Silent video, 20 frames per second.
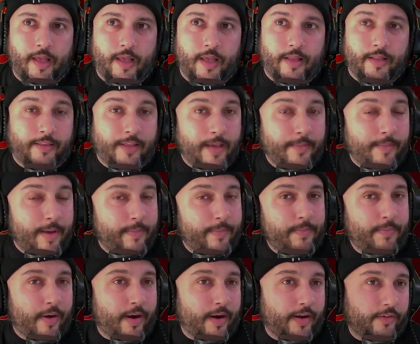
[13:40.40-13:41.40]
They might be
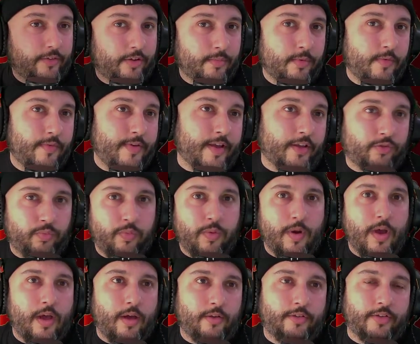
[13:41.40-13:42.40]
brought into the movie as
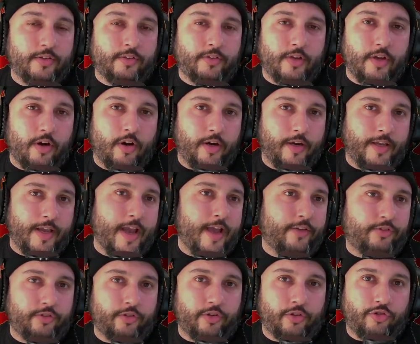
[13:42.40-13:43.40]
well, since they are
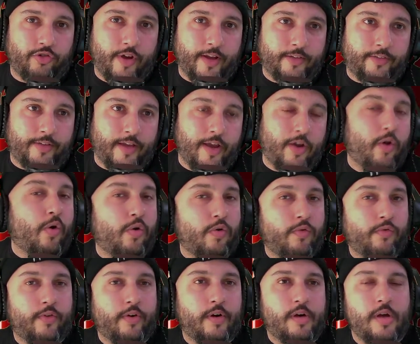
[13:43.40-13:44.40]
gangsters are trying to take
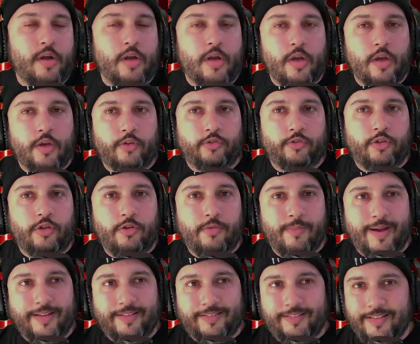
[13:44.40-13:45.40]
over. So you
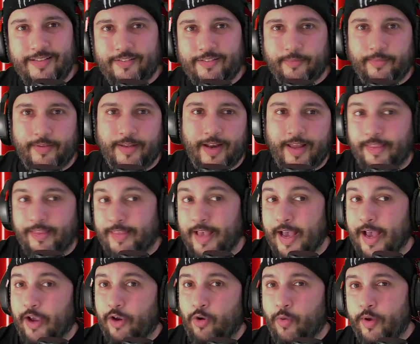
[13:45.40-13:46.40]
might see something like
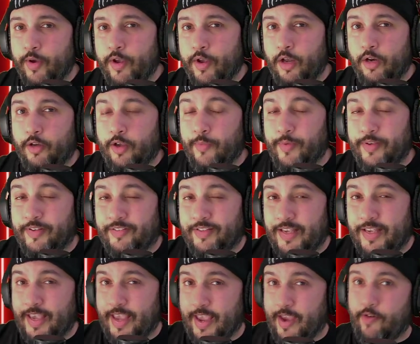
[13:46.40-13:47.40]
that going on. Can we see
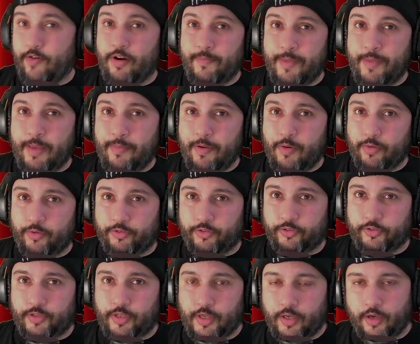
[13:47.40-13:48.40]
Kira maybe, which is
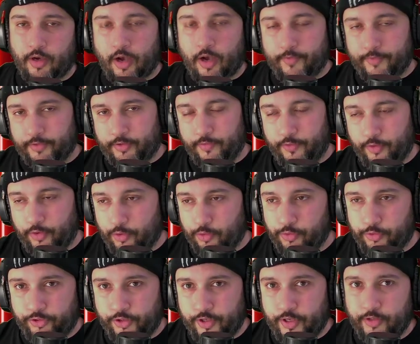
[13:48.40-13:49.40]
obviously if you don't know who
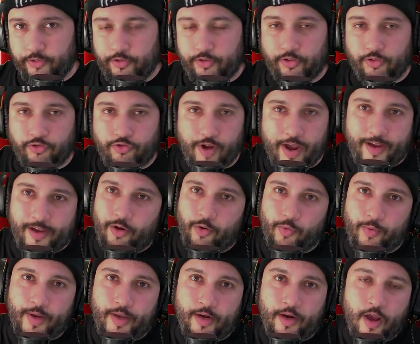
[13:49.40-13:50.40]
she is, she's a dragon
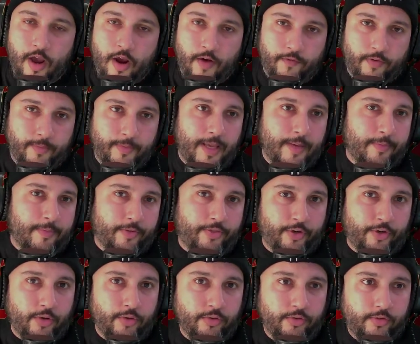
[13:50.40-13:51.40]
queen from Game of
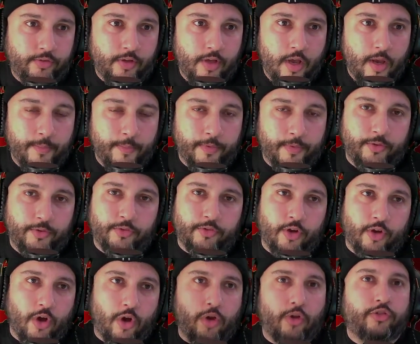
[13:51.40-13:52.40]
Thrones, but she was
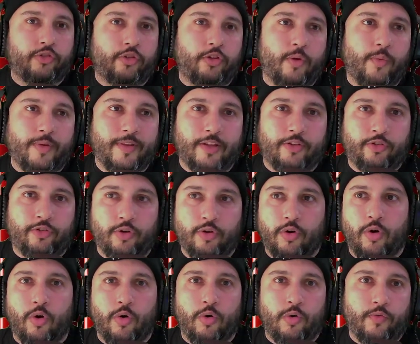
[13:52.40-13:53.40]
also the one that took
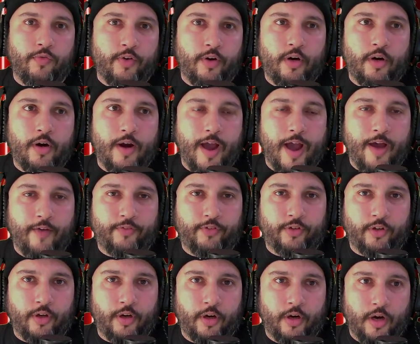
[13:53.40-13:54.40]
over
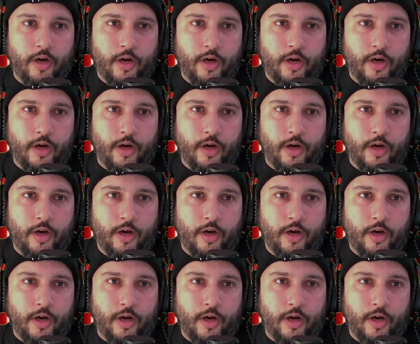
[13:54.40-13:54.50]
after